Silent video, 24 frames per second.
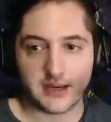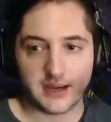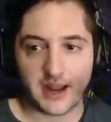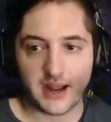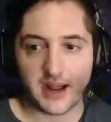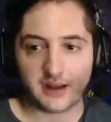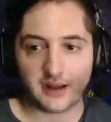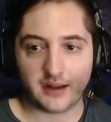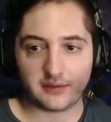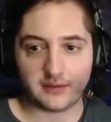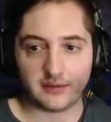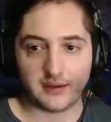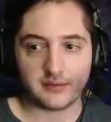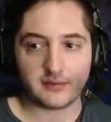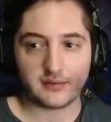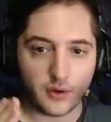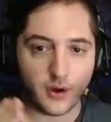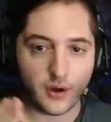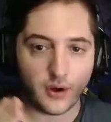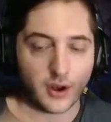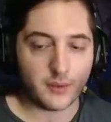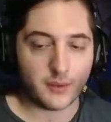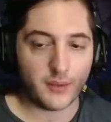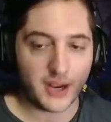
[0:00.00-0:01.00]
access.
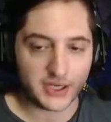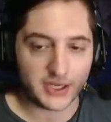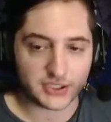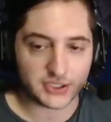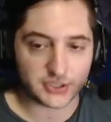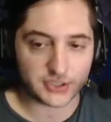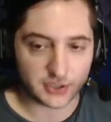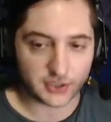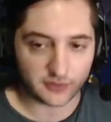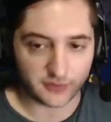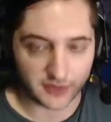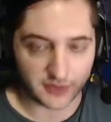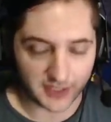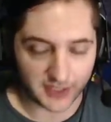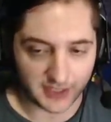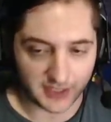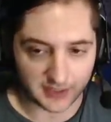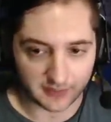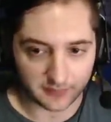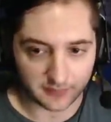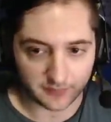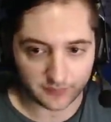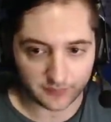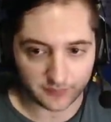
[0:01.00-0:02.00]
On my server,
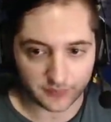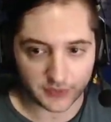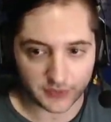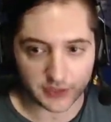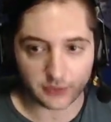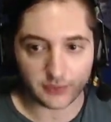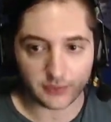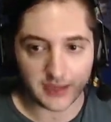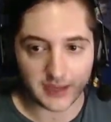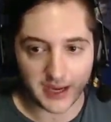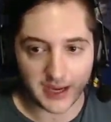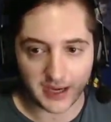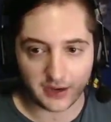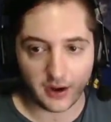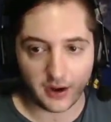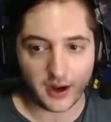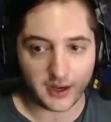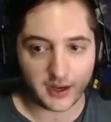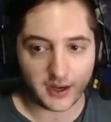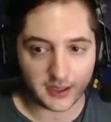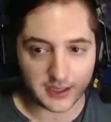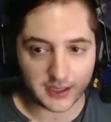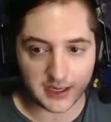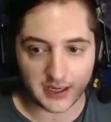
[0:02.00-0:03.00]
Eden, You
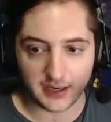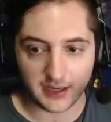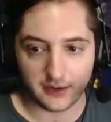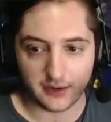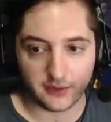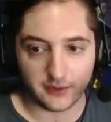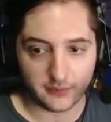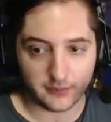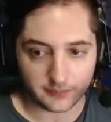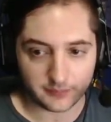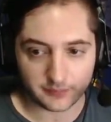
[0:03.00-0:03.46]
cannot kill